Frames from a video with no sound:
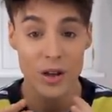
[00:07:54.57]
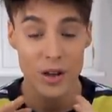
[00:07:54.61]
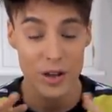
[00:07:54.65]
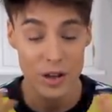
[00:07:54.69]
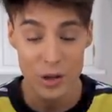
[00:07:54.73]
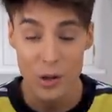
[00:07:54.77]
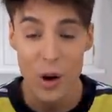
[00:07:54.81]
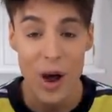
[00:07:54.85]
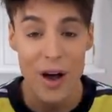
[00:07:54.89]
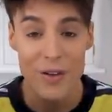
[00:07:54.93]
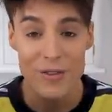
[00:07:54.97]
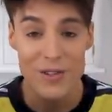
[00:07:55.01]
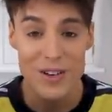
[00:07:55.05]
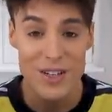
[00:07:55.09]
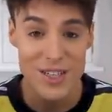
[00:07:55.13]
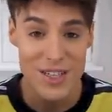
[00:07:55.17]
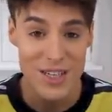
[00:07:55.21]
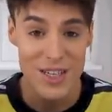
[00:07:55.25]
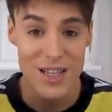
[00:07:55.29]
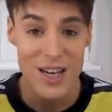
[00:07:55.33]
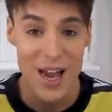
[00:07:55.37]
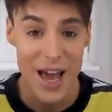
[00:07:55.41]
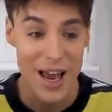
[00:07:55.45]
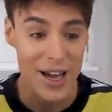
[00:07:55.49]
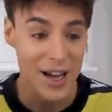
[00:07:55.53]
you haven't
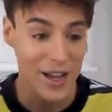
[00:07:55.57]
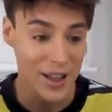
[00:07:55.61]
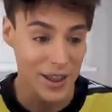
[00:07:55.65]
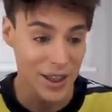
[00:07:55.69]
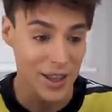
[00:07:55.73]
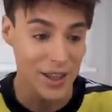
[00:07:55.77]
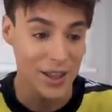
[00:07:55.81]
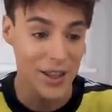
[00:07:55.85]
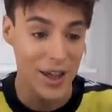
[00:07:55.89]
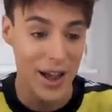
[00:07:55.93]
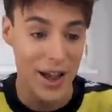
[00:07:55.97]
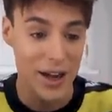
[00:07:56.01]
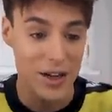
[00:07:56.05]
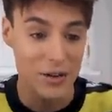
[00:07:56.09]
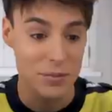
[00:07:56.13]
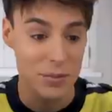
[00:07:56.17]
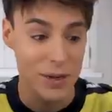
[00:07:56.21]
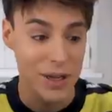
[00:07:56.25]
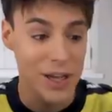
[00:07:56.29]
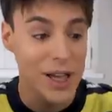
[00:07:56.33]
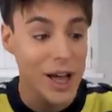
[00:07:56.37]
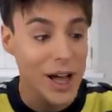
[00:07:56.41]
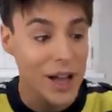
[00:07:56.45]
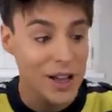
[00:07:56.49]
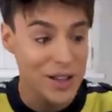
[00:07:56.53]
seen anything yet,
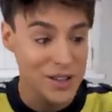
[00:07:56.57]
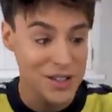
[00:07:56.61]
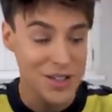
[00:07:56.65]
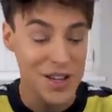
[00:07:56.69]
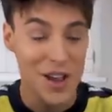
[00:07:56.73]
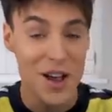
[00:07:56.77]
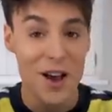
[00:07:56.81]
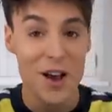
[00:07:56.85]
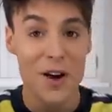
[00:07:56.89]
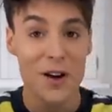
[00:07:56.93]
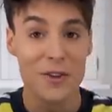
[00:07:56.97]
because